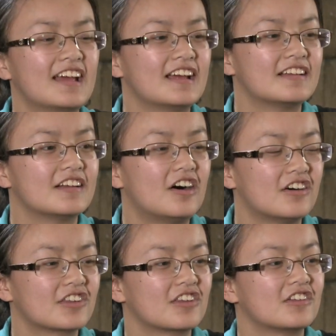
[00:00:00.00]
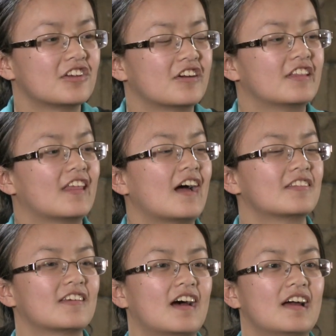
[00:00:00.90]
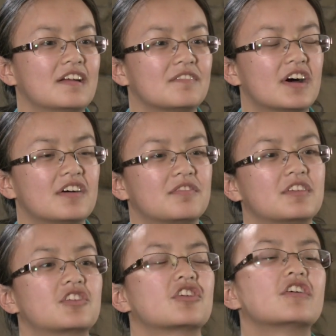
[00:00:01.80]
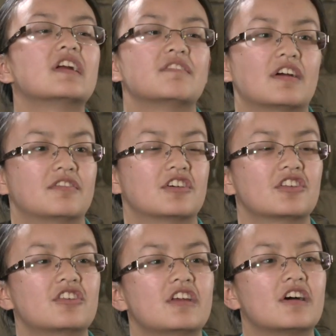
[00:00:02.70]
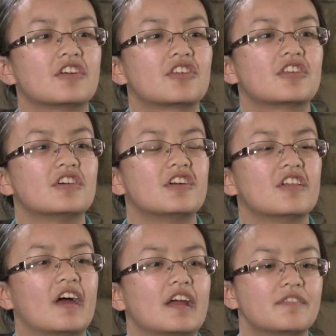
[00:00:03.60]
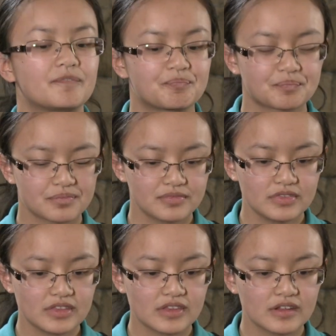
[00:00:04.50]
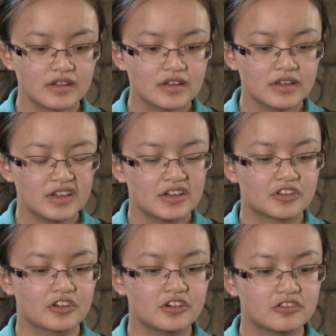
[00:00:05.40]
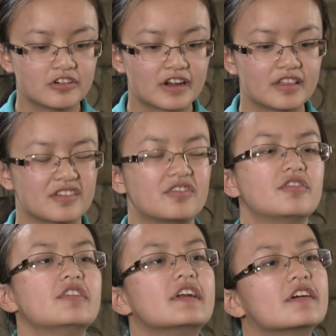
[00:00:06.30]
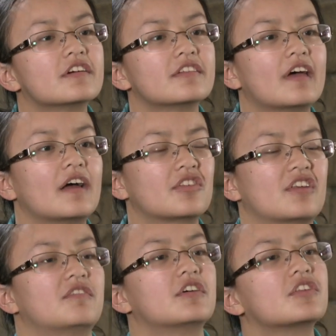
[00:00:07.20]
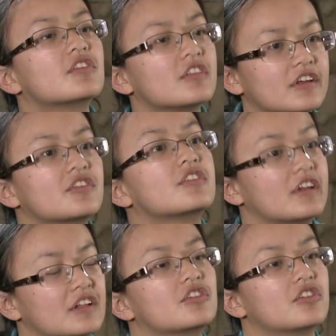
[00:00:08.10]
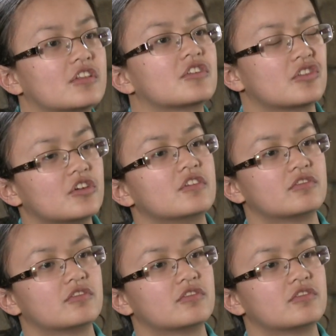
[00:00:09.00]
And also during that time of maturing my voice, he also like took away the fear that someone's listening to this new